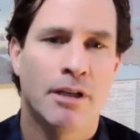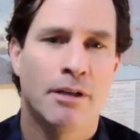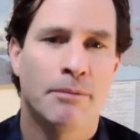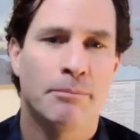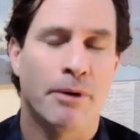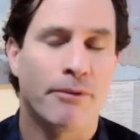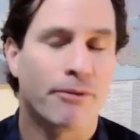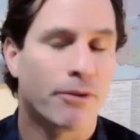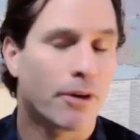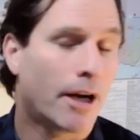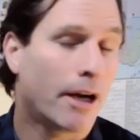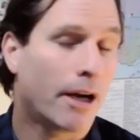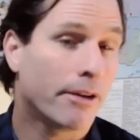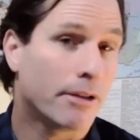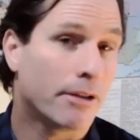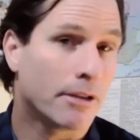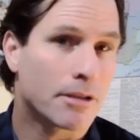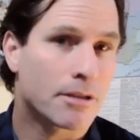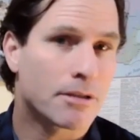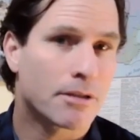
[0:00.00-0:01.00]
but for
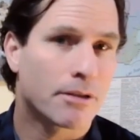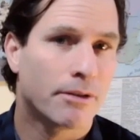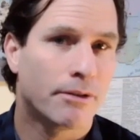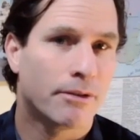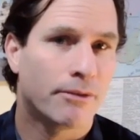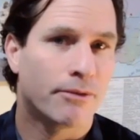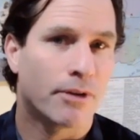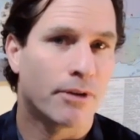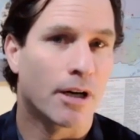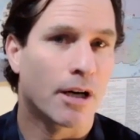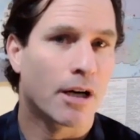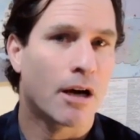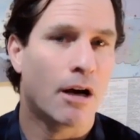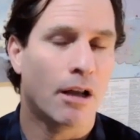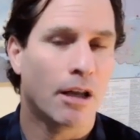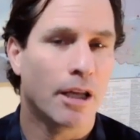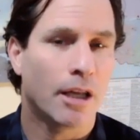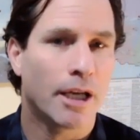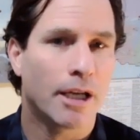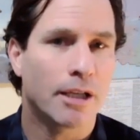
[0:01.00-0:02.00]
others, for our
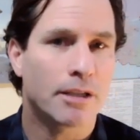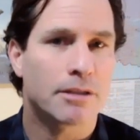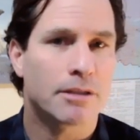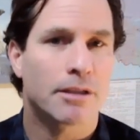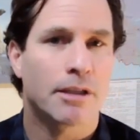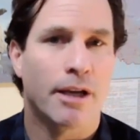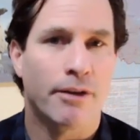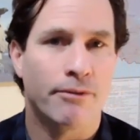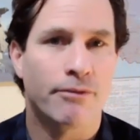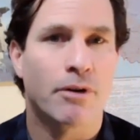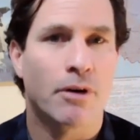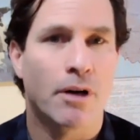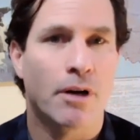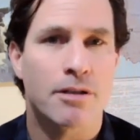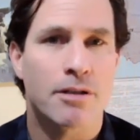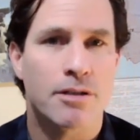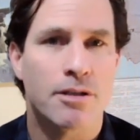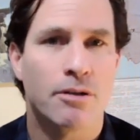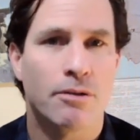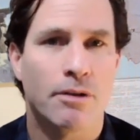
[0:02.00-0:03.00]
colleagues, and for our
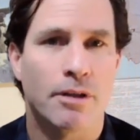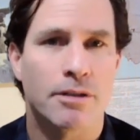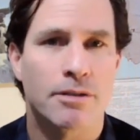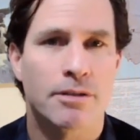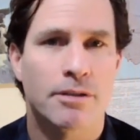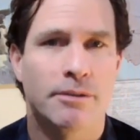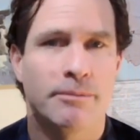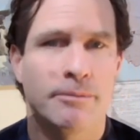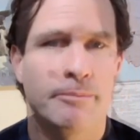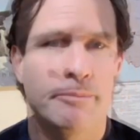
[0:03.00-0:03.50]
students.